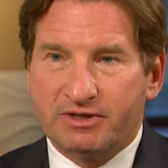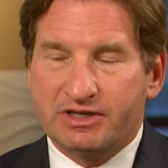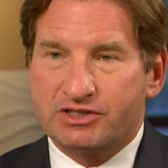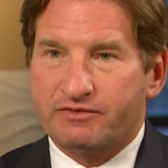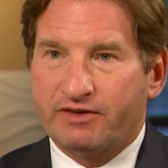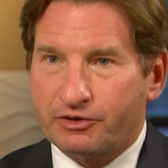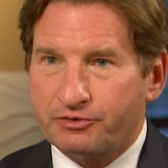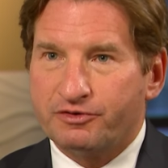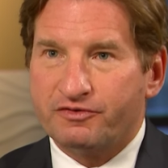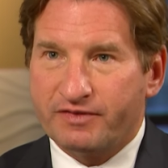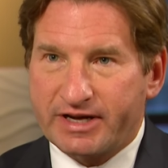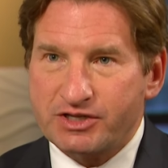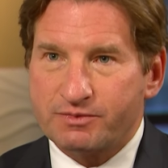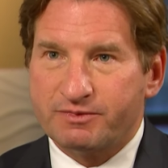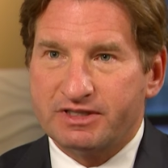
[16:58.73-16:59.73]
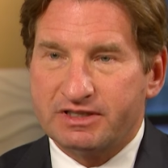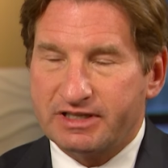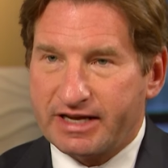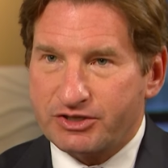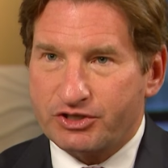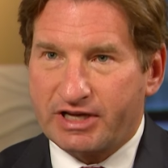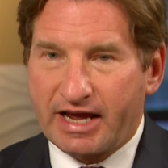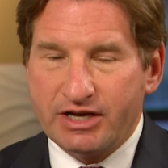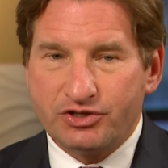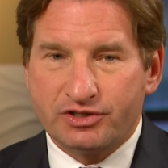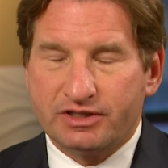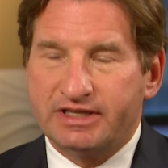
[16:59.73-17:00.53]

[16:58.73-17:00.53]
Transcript: because of underinvestment mm -hmm. in education